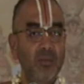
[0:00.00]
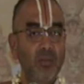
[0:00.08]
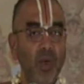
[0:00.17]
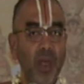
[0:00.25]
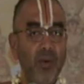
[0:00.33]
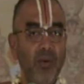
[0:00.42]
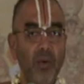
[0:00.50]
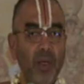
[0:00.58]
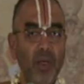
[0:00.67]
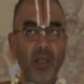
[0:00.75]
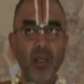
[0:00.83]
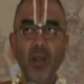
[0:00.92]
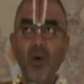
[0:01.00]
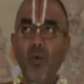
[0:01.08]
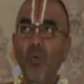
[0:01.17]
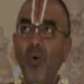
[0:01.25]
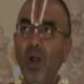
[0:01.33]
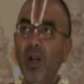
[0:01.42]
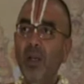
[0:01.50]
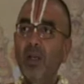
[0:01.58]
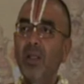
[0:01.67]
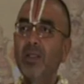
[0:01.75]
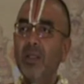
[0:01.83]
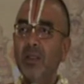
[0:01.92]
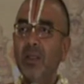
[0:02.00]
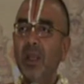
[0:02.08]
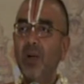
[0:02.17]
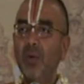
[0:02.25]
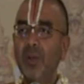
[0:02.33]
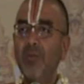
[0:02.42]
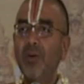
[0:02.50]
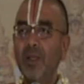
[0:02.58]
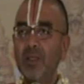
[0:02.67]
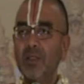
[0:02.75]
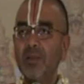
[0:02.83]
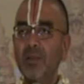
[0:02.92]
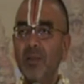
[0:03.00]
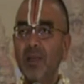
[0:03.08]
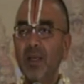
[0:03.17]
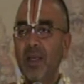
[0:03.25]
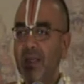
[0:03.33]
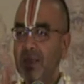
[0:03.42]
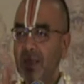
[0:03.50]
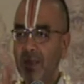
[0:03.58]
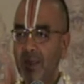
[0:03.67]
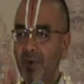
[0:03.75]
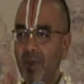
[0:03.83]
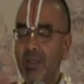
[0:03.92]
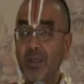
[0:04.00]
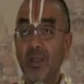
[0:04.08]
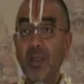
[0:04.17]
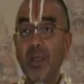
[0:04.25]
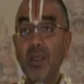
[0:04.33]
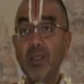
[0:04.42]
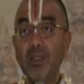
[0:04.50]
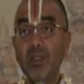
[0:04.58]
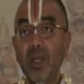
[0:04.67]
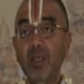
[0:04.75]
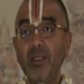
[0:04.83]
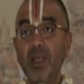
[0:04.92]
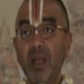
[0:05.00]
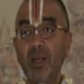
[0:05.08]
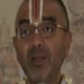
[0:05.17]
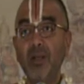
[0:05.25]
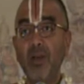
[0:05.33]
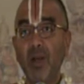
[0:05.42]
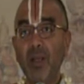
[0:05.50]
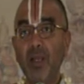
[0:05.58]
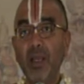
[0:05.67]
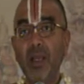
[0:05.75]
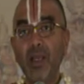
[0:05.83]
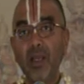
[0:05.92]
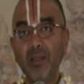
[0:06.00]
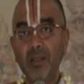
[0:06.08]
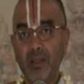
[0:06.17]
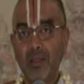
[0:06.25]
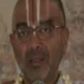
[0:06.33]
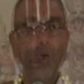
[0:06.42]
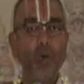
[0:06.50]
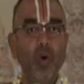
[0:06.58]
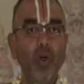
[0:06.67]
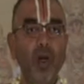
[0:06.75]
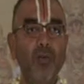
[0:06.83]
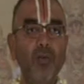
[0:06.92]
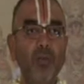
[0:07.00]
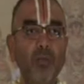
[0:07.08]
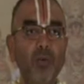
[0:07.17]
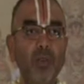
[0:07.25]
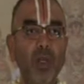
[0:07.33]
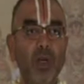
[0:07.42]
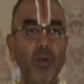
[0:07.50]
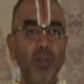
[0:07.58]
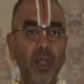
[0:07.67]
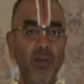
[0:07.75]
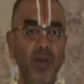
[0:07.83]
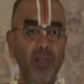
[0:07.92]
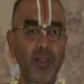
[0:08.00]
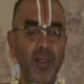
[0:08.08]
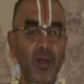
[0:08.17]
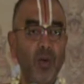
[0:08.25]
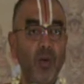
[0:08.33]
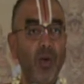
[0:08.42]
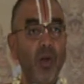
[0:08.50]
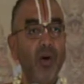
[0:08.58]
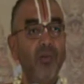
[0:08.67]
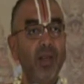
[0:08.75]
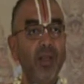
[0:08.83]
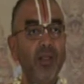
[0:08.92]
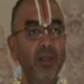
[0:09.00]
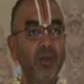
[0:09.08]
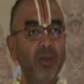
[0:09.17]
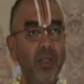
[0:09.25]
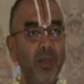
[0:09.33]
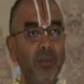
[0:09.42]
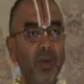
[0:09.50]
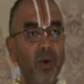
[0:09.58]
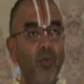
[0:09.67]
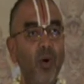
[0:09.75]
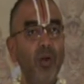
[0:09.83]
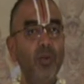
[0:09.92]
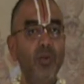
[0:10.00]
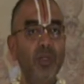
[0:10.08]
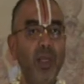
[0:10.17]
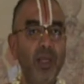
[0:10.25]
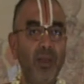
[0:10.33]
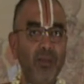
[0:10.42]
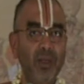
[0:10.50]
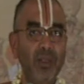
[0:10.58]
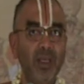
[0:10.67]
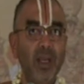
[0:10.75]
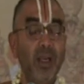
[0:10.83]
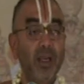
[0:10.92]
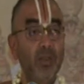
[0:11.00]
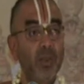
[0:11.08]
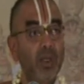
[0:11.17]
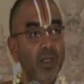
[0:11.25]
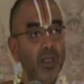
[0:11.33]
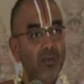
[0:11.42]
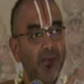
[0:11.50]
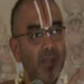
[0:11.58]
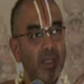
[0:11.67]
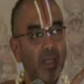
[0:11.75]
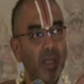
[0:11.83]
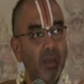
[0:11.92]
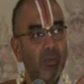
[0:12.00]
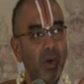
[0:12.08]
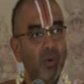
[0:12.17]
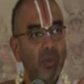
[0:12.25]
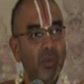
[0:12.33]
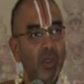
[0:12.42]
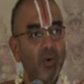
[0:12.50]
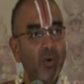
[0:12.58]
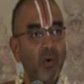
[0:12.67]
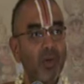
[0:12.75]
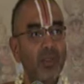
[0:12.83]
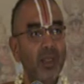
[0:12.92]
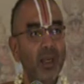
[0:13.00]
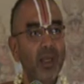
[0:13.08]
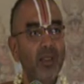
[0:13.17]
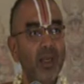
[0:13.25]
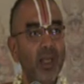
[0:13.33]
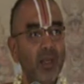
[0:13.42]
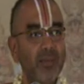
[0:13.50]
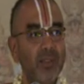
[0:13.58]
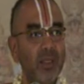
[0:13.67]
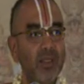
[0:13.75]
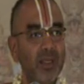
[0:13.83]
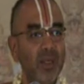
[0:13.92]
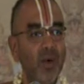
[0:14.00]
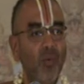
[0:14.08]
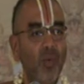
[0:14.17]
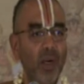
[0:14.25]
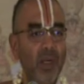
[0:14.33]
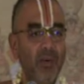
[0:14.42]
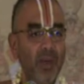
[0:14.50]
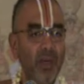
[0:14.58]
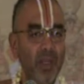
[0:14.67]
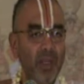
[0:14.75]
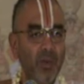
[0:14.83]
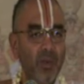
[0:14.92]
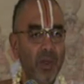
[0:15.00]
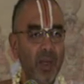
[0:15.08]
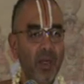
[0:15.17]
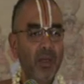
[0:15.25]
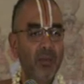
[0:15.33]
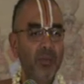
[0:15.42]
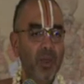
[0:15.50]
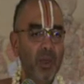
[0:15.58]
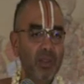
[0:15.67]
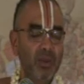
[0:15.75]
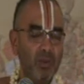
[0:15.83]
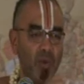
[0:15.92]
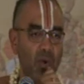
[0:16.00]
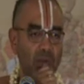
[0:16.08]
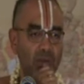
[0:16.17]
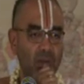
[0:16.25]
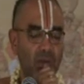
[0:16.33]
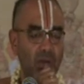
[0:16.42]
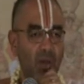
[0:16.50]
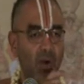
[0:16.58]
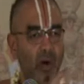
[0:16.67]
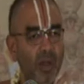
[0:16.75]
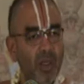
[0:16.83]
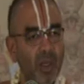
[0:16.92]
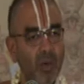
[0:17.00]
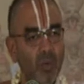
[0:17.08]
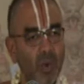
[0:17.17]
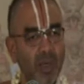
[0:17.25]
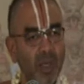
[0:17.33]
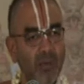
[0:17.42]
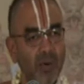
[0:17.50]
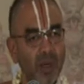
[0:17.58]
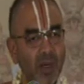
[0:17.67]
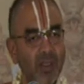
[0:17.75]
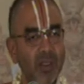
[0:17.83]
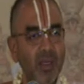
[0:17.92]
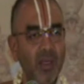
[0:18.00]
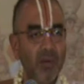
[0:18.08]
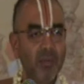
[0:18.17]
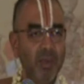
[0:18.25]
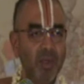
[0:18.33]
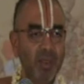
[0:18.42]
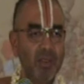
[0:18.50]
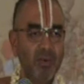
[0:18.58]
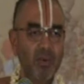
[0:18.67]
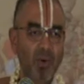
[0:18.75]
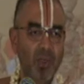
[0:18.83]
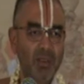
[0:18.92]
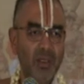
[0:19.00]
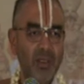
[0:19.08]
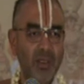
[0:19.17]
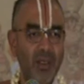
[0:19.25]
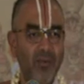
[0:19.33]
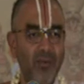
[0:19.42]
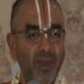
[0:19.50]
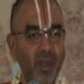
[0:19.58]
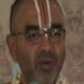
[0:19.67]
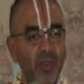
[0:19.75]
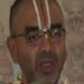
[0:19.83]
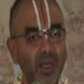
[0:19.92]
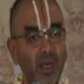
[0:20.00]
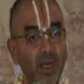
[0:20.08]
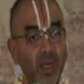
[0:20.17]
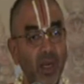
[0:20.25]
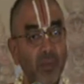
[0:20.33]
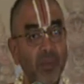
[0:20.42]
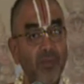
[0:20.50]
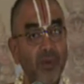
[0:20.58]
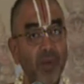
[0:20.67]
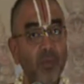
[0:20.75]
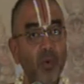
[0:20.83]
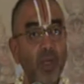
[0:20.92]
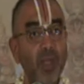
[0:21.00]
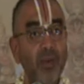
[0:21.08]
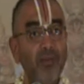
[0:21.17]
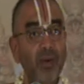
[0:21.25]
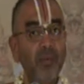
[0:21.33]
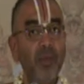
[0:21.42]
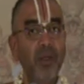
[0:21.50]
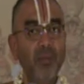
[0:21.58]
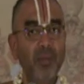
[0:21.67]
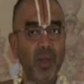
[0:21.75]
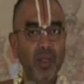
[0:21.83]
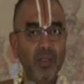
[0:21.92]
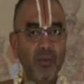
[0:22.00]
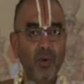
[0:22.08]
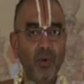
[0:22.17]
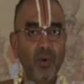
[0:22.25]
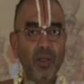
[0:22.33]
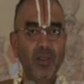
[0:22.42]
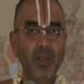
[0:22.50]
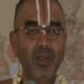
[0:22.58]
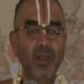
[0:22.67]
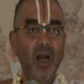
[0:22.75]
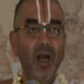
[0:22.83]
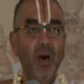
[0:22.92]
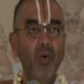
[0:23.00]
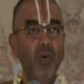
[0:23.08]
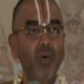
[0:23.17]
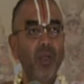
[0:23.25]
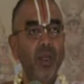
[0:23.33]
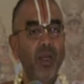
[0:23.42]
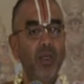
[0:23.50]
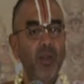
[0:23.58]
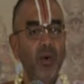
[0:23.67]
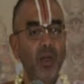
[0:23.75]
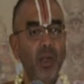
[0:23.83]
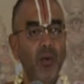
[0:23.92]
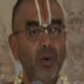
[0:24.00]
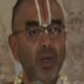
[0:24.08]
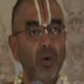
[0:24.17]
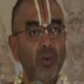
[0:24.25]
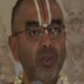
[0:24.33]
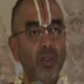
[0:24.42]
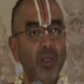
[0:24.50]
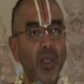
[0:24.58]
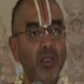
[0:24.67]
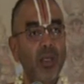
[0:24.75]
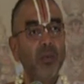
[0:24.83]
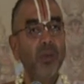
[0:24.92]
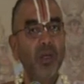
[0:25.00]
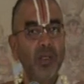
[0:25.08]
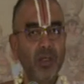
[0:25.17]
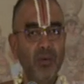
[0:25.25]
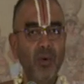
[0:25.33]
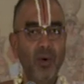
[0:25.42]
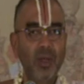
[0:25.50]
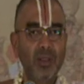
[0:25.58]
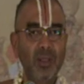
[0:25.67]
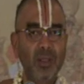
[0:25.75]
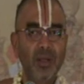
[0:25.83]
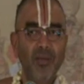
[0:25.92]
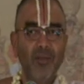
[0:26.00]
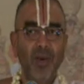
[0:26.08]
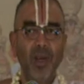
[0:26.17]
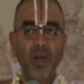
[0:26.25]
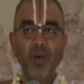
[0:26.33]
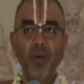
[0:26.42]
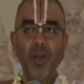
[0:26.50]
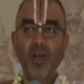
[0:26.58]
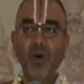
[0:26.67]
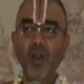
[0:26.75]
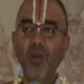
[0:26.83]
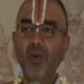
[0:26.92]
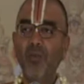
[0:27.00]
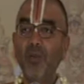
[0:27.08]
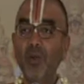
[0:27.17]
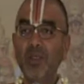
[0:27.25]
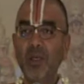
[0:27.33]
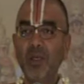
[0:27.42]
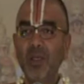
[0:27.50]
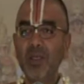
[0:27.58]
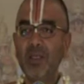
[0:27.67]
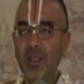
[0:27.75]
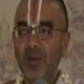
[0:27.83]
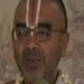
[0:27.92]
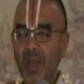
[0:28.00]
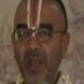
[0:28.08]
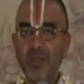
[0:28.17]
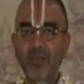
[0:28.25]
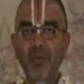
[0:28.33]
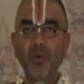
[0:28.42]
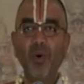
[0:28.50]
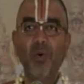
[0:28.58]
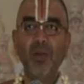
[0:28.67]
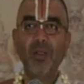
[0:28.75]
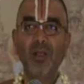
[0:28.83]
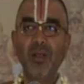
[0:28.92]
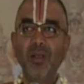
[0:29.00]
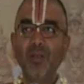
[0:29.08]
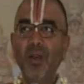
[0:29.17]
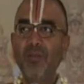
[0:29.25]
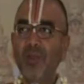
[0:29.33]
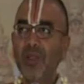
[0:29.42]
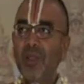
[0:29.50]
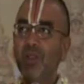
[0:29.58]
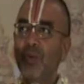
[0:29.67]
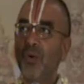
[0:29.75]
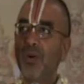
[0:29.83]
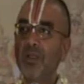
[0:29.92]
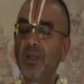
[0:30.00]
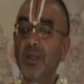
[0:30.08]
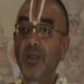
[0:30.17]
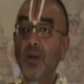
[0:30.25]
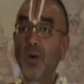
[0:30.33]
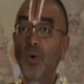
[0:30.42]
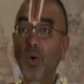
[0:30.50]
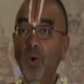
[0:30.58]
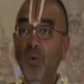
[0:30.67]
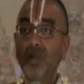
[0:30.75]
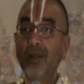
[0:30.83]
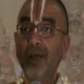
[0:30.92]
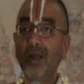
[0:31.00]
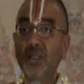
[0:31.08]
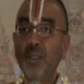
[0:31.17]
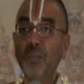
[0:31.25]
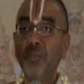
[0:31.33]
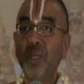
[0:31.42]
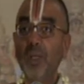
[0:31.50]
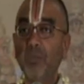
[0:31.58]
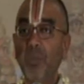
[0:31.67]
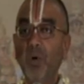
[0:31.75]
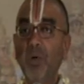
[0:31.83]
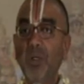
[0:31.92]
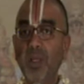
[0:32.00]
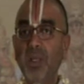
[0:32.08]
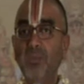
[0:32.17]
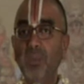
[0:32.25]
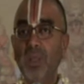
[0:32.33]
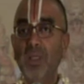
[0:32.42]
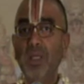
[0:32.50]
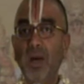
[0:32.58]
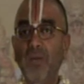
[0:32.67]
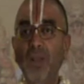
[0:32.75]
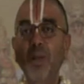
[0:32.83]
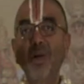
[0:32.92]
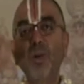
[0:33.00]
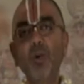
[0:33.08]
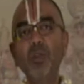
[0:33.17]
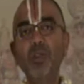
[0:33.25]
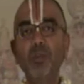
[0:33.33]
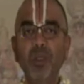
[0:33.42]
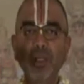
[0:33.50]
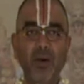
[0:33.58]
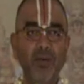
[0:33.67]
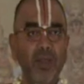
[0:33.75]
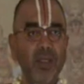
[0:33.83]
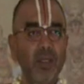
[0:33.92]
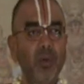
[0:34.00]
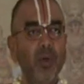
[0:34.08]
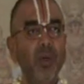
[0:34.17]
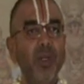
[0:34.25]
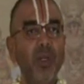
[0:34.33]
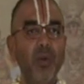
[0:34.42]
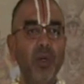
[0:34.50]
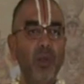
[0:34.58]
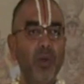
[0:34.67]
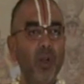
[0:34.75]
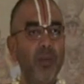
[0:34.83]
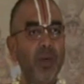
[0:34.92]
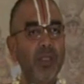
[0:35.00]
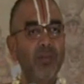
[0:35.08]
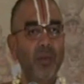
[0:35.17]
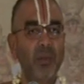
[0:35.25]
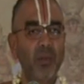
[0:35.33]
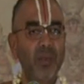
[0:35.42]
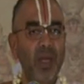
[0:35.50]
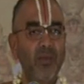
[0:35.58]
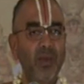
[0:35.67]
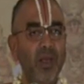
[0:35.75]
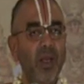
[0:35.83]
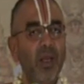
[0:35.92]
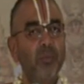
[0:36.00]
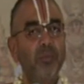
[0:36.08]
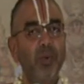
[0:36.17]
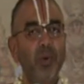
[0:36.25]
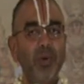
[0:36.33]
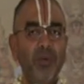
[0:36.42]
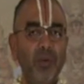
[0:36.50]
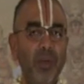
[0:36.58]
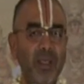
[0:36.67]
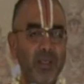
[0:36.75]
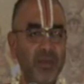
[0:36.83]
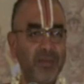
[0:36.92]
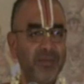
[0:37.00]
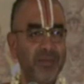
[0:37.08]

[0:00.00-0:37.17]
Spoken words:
No, I won't agree. What is Indra doing for us? He does nothing for us. He started talking like an atheist. Don't offer puja to devas. Don't offer anything to them. What do they give us? It is only the physical mountain Govardhana that helps us. Whatever rain you get, because of Govardhan. All your wood and furniture, because of Govardhan. Where do they get herbs from, mulihai from? Because of Govardhan. How do you get your cows to graze? Because of Govardhan. Where do you get all your fruits and trees? As from Govardhan. So everything is Govardhan. Govardhan is a big mountain in Vrindavan, close to Vrindavan. It's about 20-22 kilometers from Vrindavan, a beautiful place.